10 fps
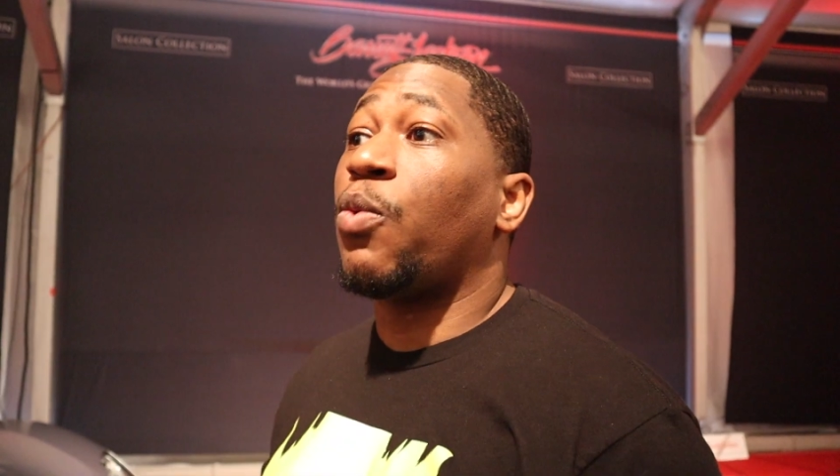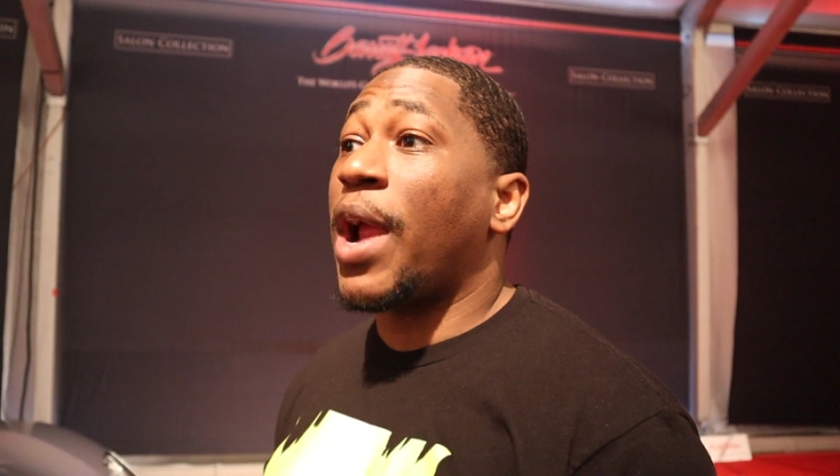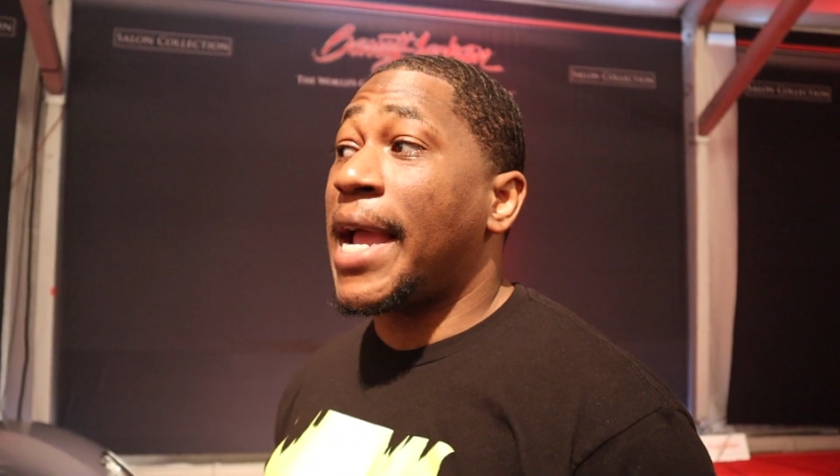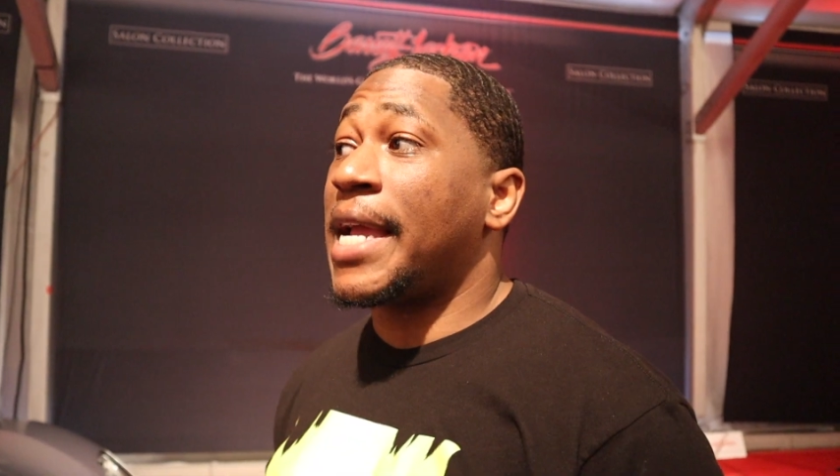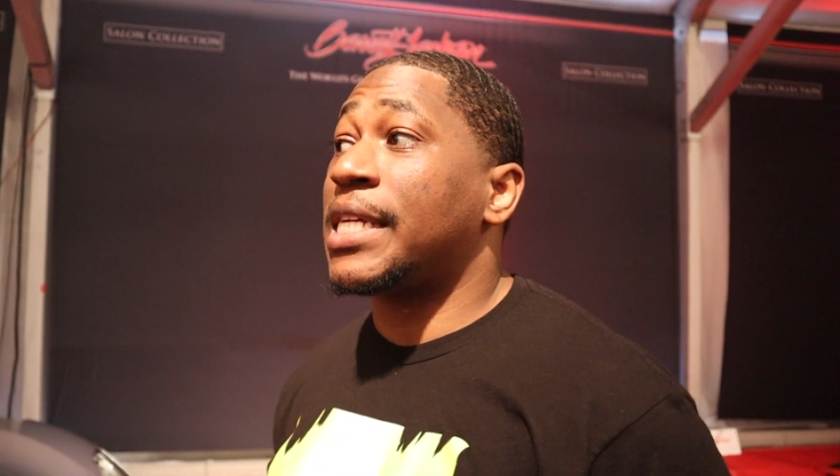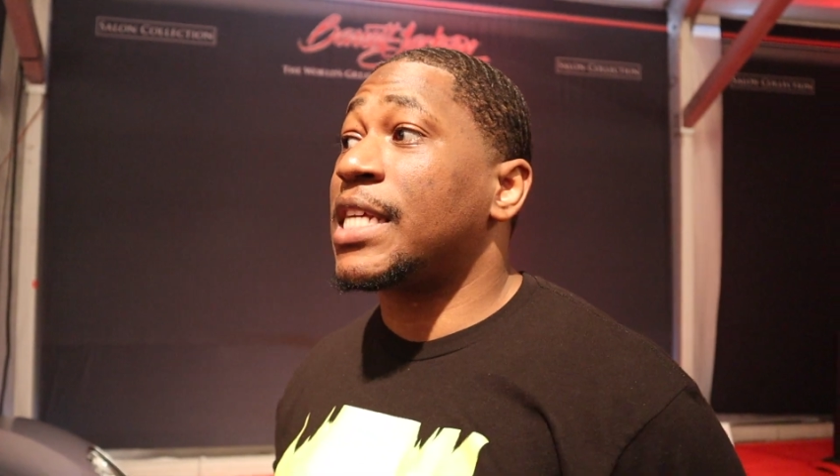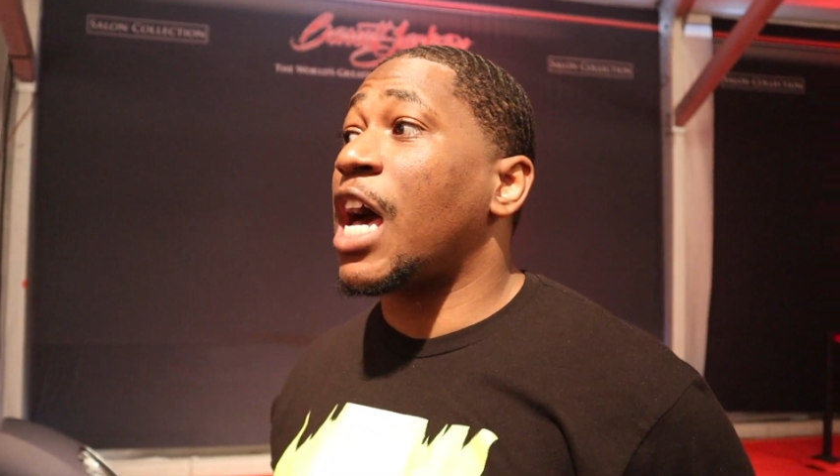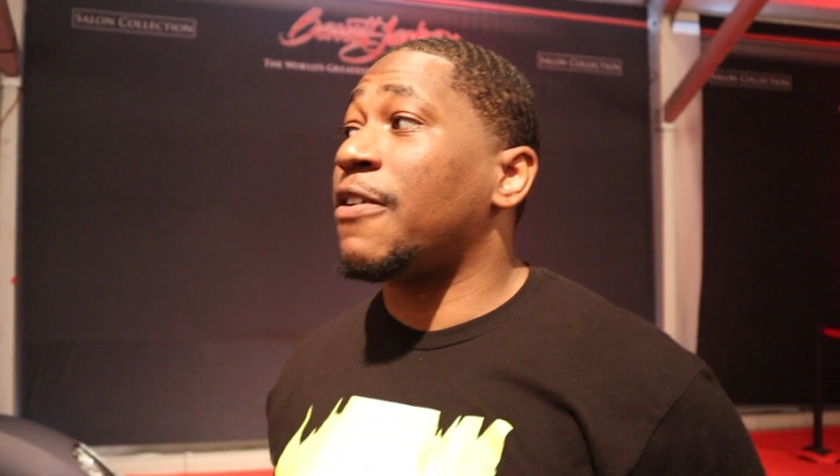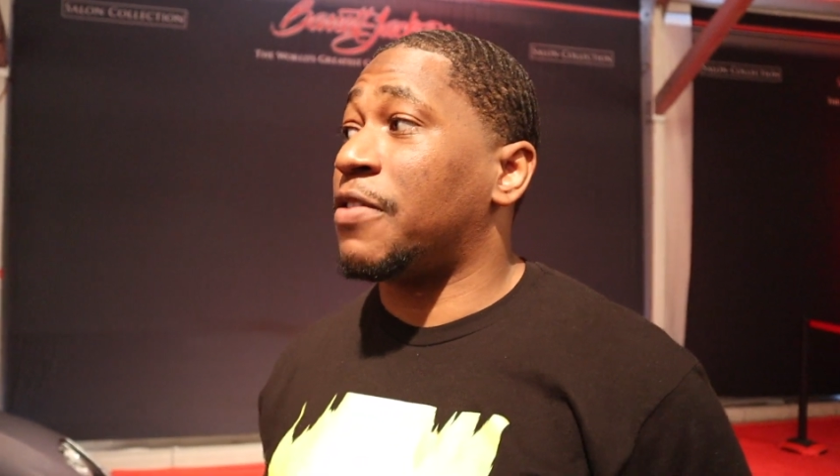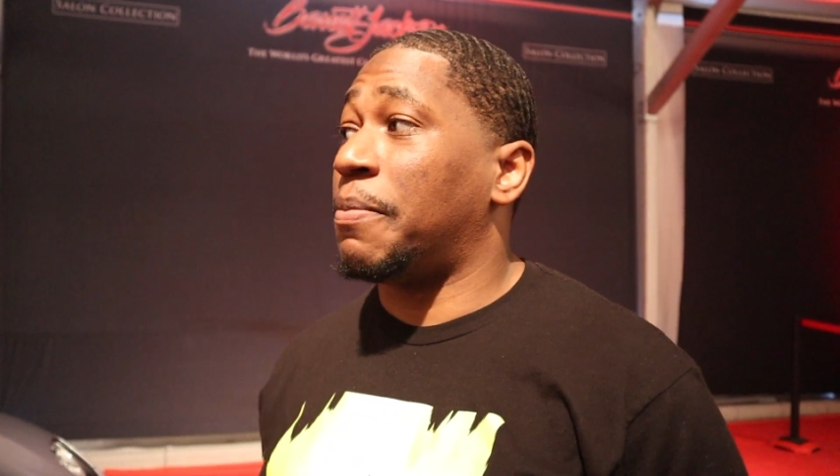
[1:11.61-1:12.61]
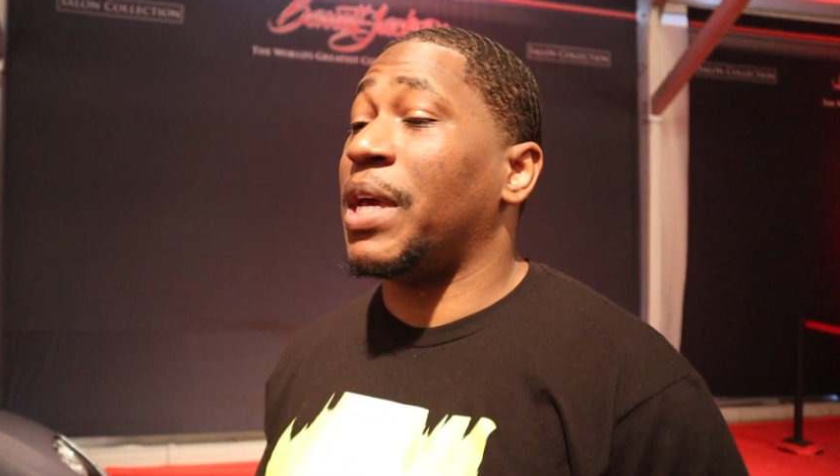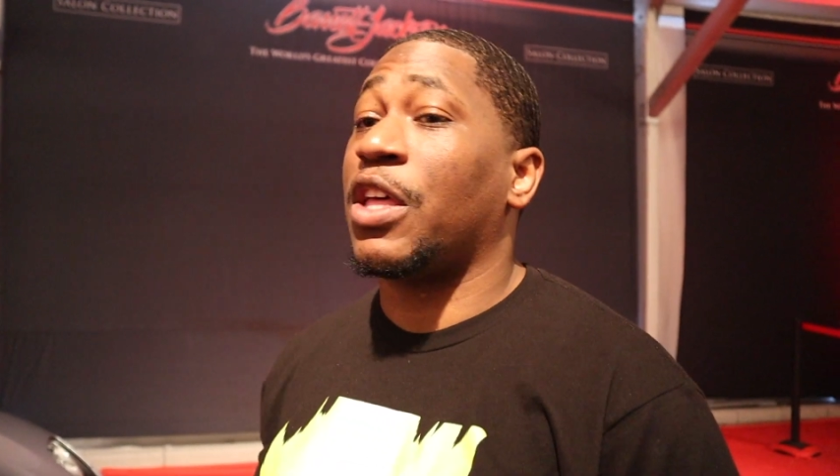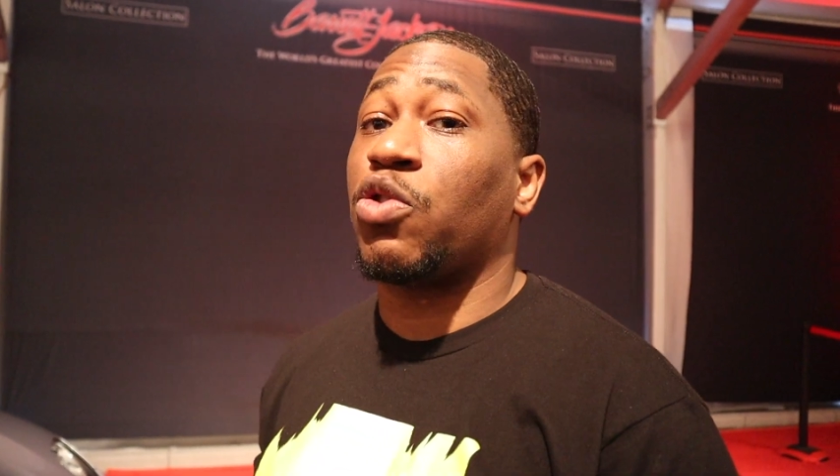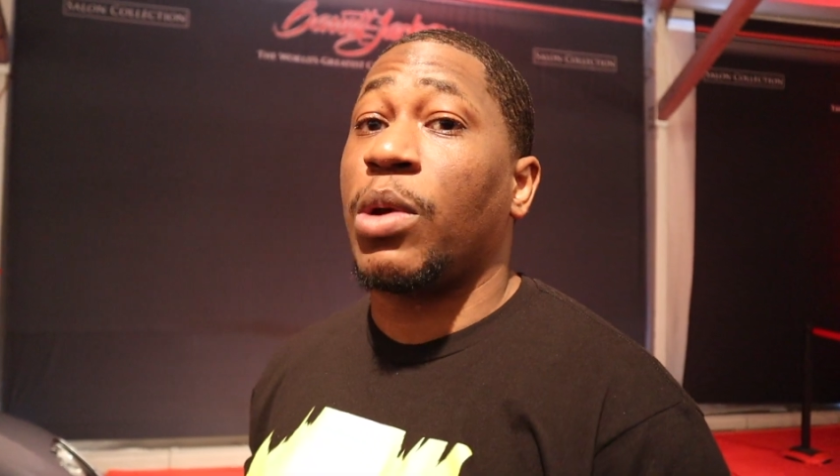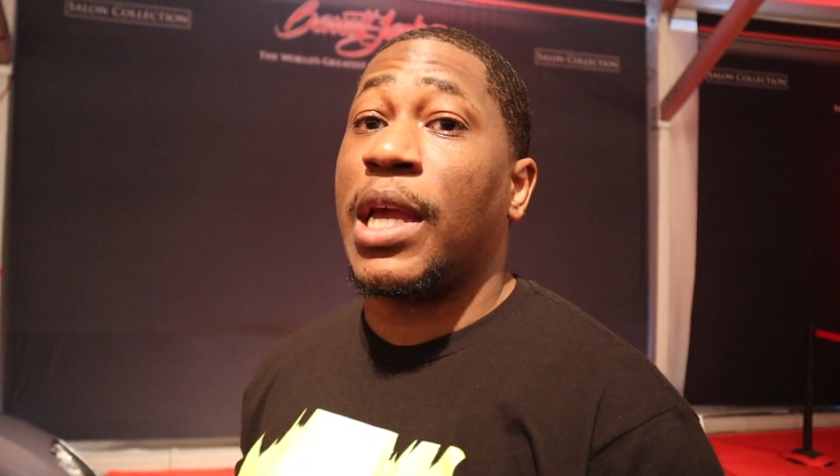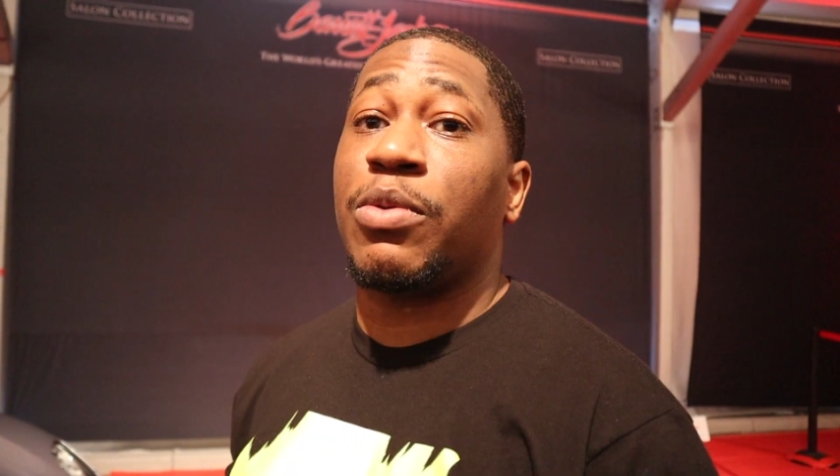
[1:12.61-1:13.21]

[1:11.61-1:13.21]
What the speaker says: range out of the big three,